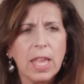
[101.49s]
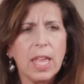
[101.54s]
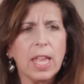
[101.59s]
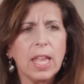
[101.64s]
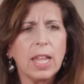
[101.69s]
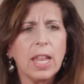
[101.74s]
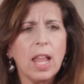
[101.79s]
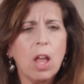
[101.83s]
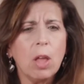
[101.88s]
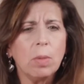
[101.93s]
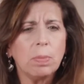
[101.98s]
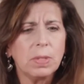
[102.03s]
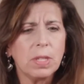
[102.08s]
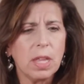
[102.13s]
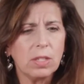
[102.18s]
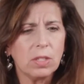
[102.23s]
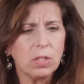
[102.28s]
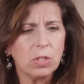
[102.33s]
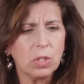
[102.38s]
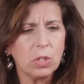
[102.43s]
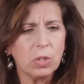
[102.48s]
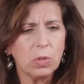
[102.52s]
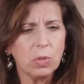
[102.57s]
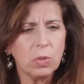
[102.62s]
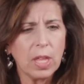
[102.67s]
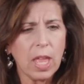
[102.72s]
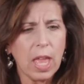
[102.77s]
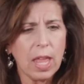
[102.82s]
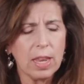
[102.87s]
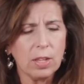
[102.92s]
It helps us to
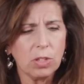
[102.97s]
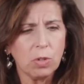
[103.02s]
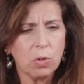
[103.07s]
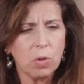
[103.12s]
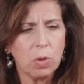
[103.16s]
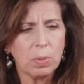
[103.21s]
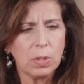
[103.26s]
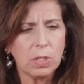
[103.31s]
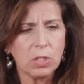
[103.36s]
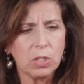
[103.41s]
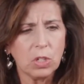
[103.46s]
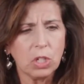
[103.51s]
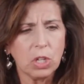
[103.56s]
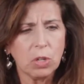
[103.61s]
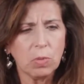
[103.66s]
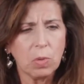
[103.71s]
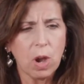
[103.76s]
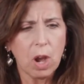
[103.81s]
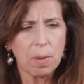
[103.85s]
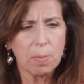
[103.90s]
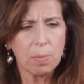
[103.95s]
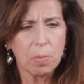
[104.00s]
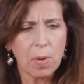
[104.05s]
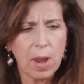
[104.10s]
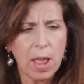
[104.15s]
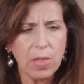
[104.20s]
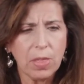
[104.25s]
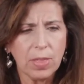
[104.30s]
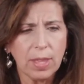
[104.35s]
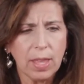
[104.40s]
get into a position where our
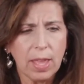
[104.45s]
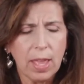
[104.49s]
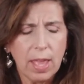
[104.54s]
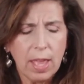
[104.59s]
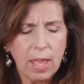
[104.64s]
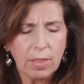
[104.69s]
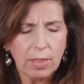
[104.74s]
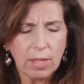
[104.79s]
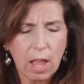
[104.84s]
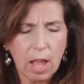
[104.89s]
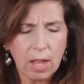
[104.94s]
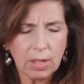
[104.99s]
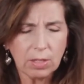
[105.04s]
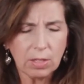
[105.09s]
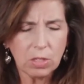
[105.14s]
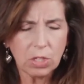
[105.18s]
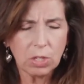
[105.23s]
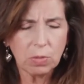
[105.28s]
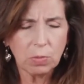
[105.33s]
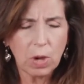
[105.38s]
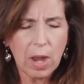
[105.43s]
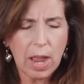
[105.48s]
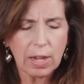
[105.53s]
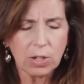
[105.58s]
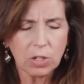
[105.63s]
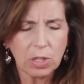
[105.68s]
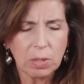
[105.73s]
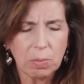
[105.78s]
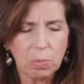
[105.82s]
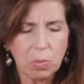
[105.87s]
breath, the oxygen, we're
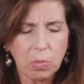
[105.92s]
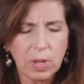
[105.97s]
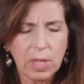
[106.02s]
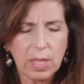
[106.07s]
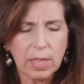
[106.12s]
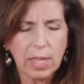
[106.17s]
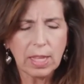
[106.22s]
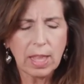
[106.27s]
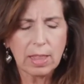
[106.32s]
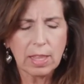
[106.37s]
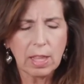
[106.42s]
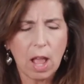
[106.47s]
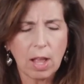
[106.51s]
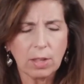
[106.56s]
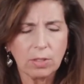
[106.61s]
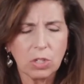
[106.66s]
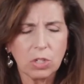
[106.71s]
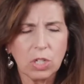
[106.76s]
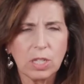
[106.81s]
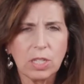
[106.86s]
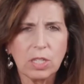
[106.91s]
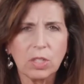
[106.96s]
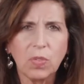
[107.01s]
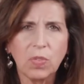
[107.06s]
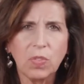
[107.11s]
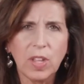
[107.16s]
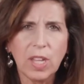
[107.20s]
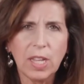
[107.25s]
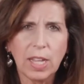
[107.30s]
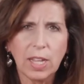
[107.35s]
actually breathing and the oxygen is
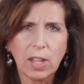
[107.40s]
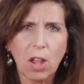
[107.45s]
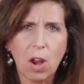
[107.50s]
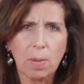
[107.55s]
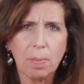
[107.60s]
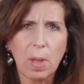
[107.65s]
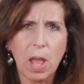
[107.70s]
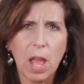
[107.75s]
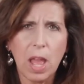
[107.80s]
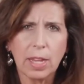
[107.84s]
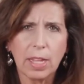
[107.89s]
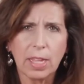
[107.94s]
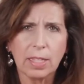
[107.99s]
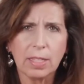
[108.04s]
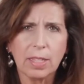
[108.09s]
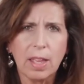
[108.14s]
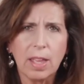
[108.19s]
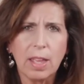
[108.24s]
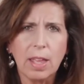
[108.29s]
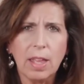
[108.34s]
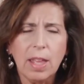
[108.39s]
feeding our bodies.